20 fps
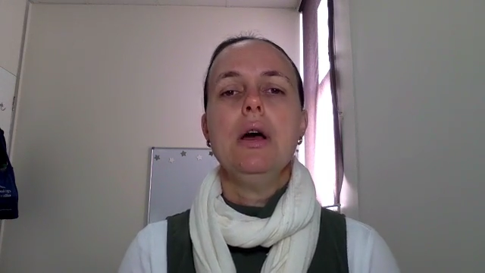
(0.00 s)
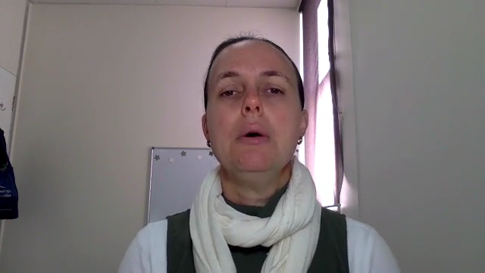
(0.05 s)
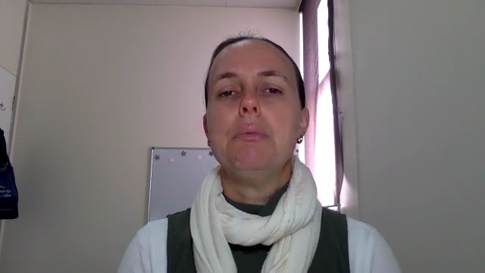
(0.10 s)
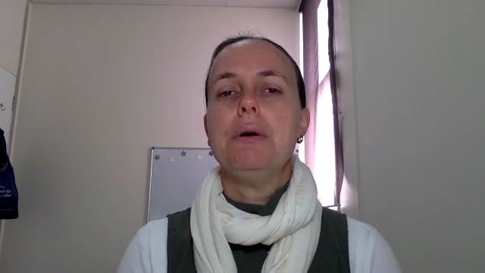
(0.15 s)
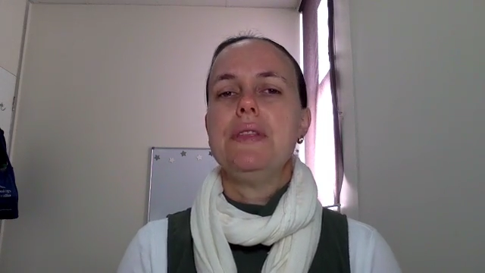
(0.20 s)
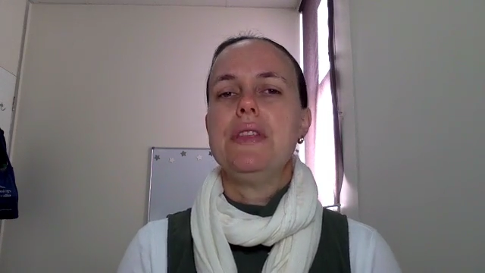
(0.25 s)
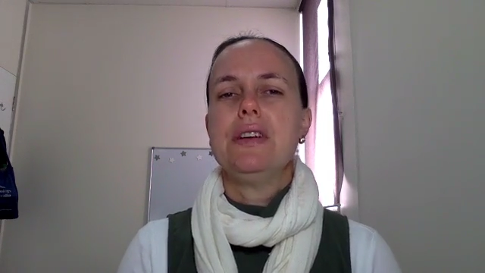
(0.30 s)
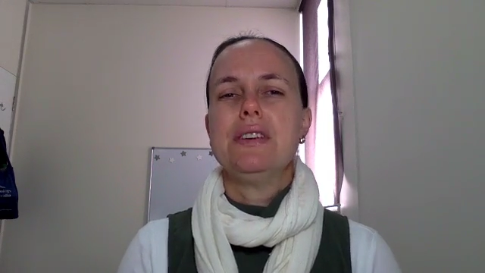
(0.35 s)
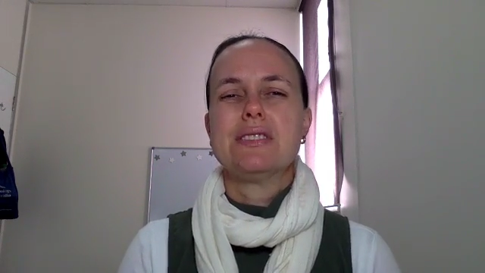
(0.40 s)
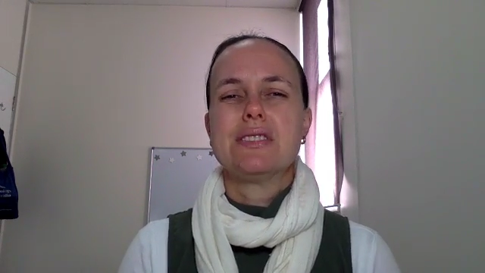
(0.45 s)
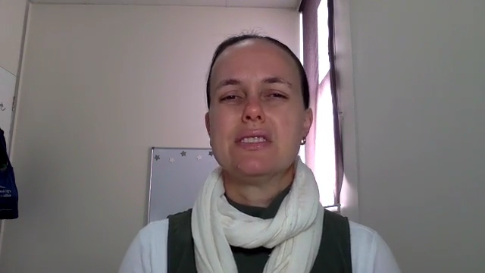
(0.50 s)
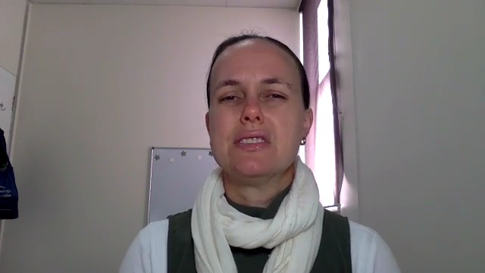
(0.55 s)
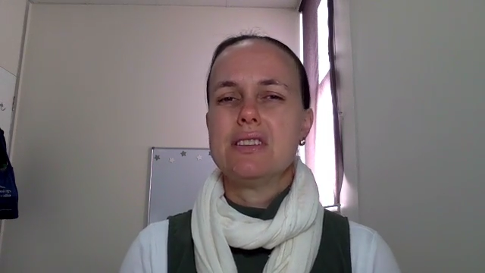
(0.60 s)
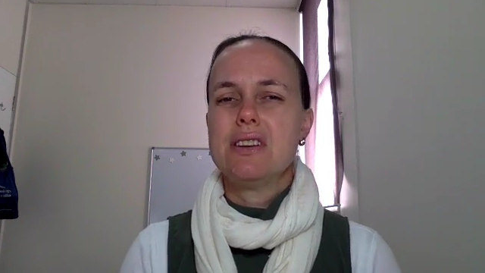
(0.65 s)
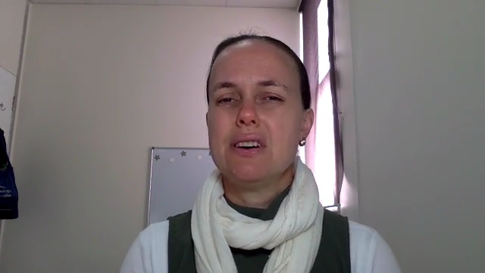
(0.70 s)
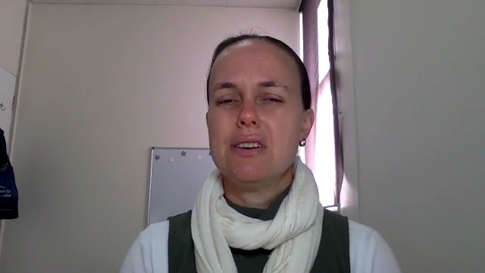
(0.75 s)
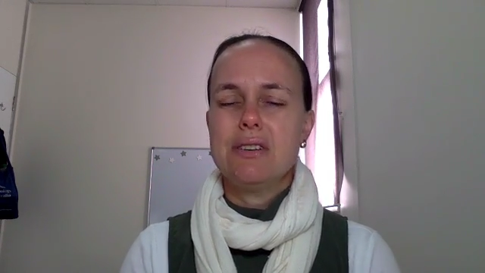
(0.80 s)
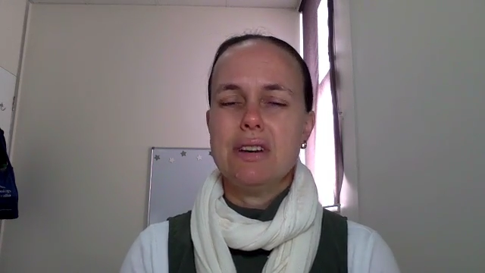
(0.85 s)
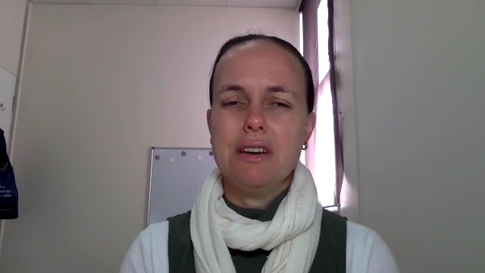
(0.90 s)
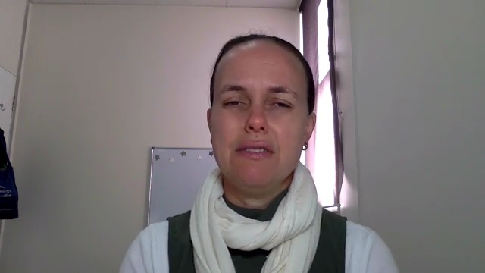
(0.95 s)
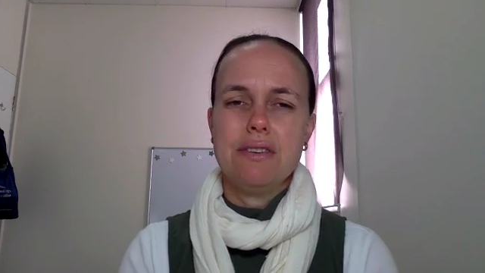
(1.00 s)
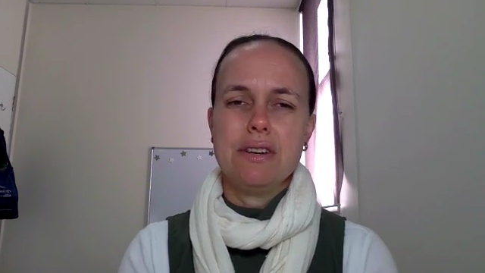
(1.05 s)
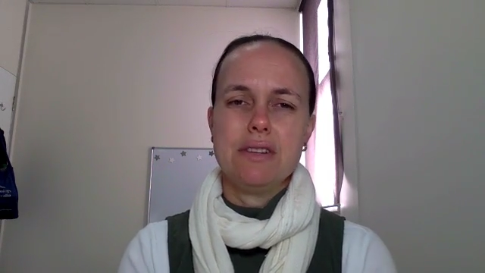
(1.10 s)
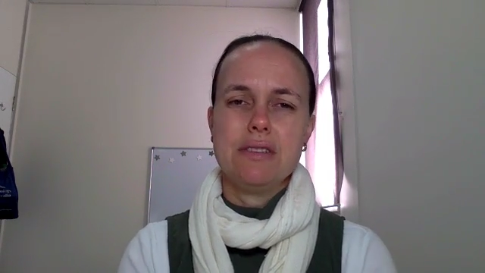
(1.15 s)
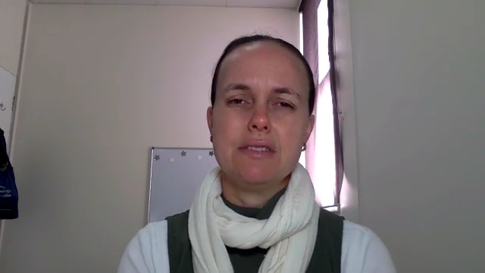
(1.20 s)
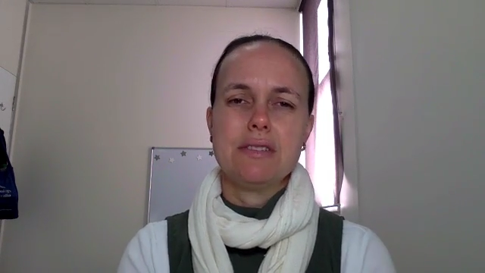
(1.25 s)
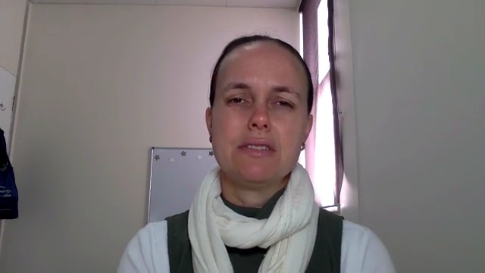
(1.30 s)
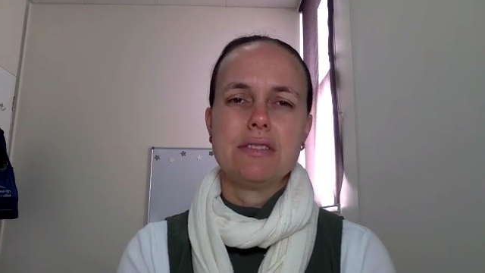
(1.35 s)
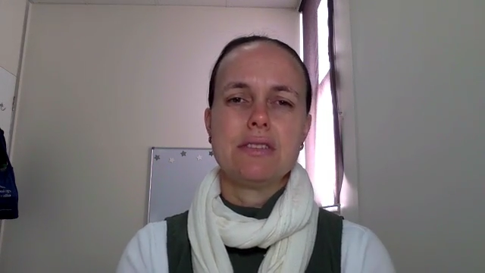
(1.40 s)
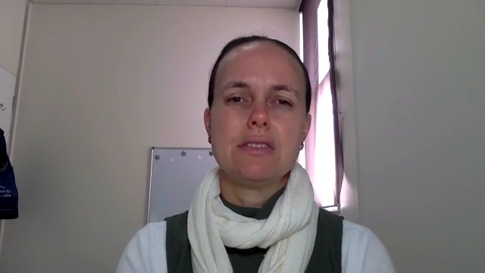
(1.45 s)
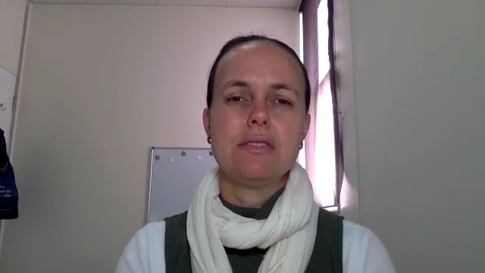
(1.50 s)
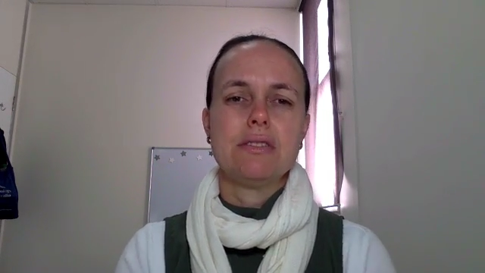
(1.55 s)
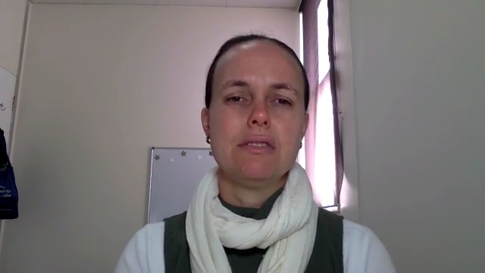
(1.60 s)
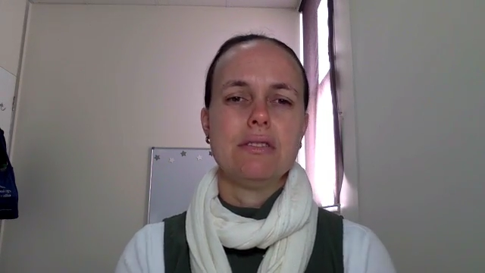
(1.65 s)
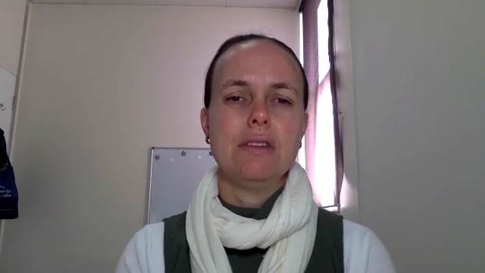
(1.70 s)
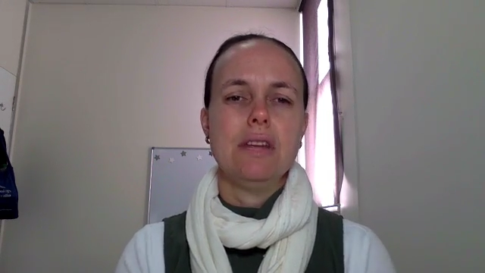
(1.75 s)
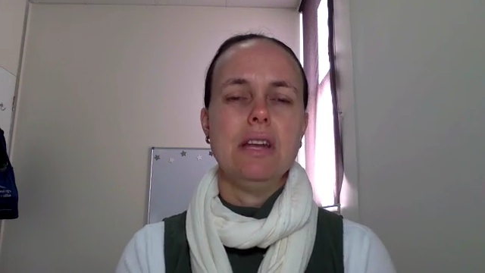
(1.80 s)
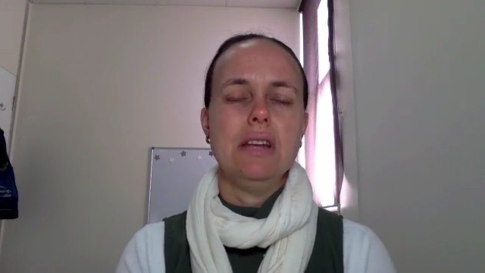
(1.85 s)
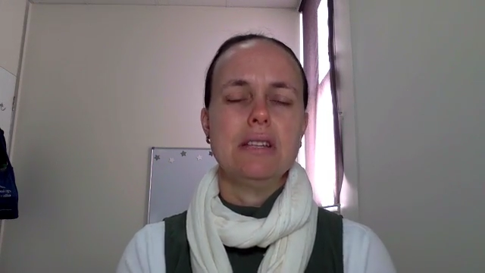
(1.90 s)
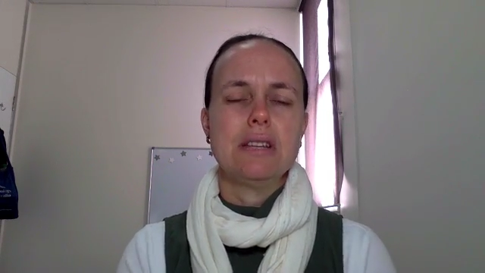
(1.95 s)
but there's no evidence
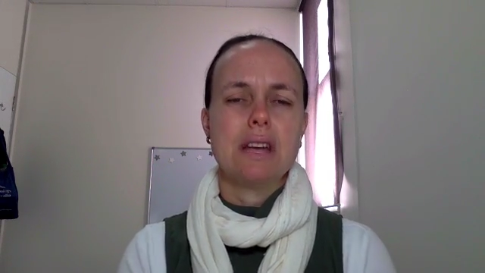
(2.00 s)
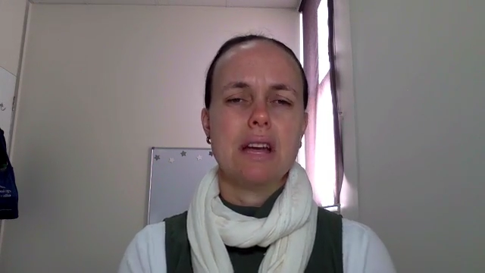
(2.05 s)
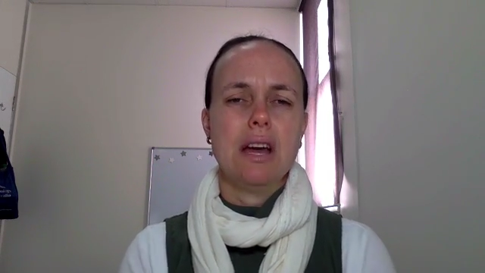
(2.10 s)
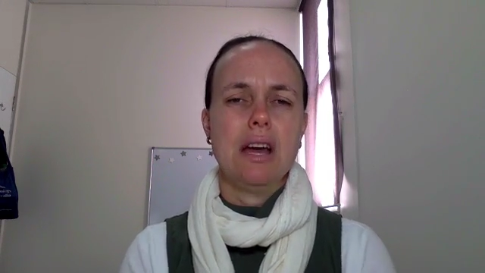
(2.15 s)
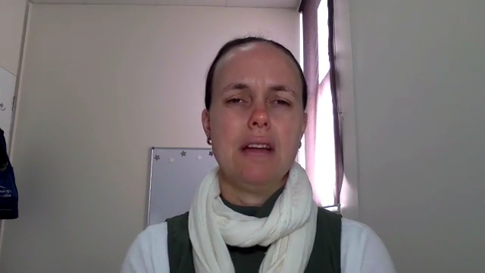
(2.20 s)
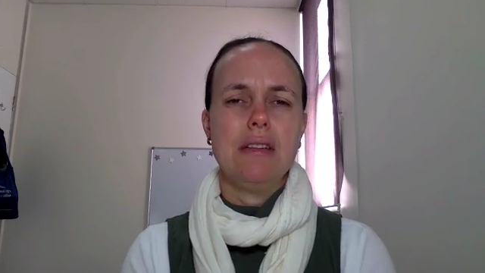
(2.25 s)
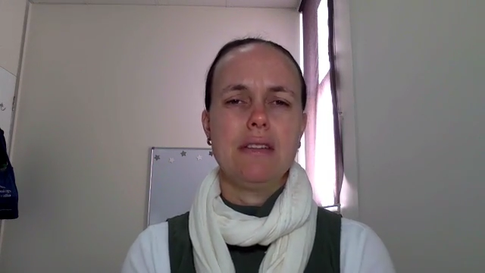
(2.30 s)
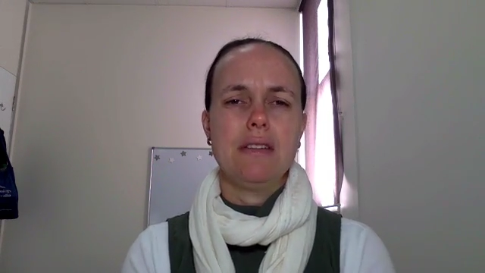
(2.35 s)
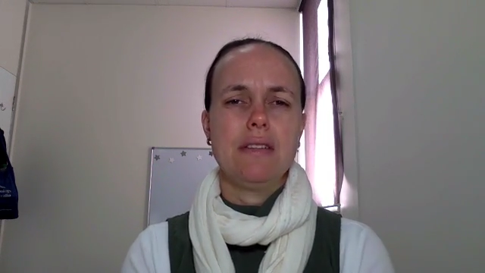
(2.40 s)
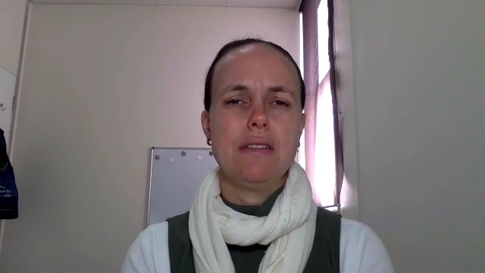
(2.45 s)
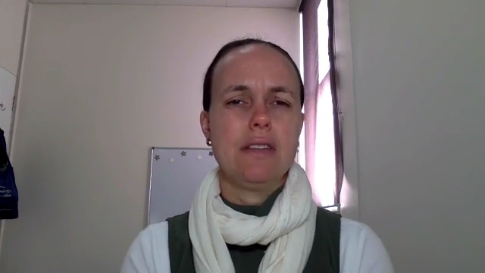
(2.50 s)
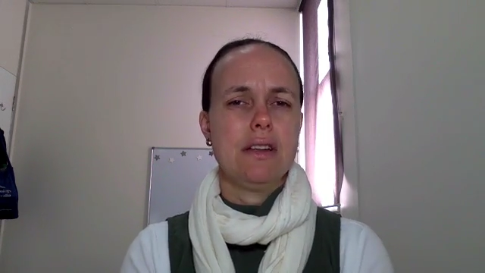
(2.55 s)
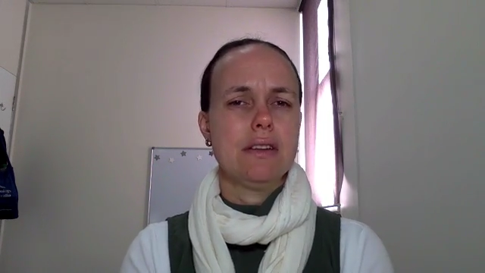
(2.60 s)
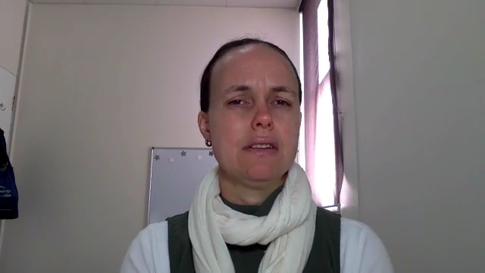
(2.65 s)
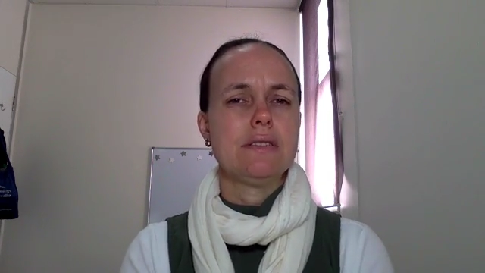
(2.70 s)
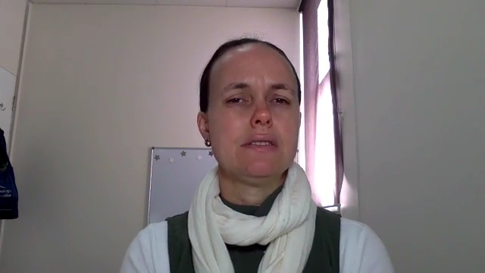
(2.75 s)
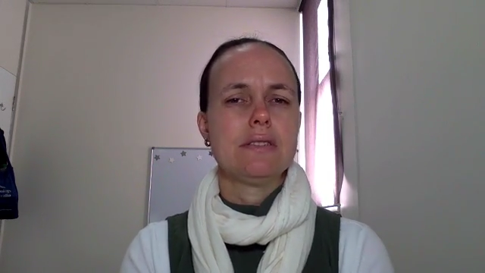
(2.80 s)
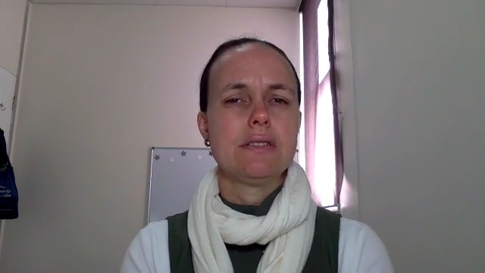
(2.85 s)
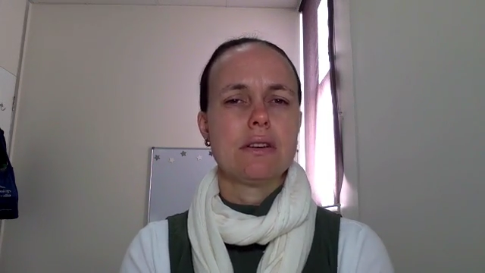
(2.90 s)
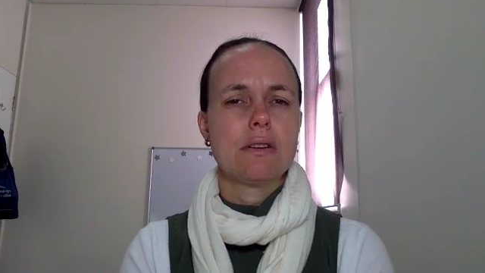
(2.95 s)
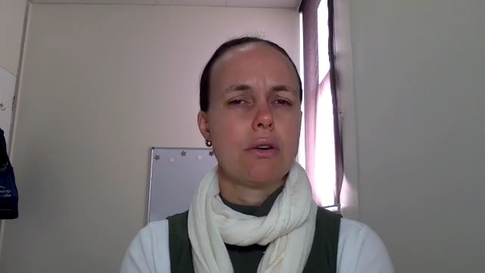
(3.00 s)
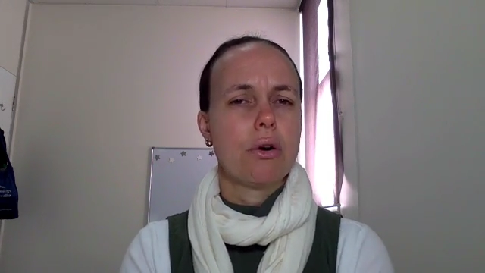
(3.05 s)
to indicate that it's a